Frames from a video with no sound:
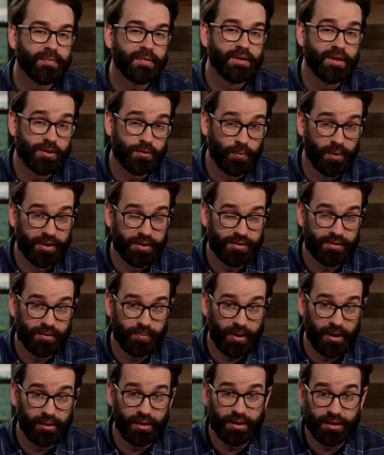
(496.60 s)
And this one is
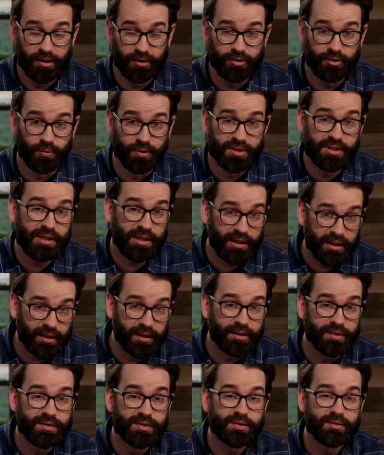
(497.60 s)
apparently geared towards
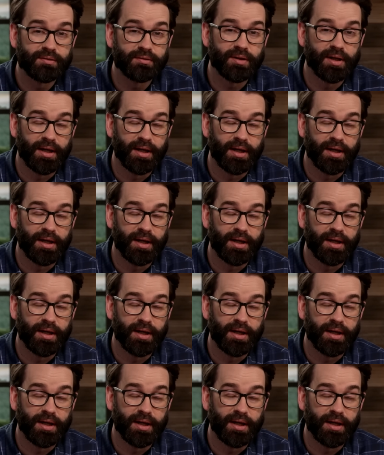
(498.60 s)
kids,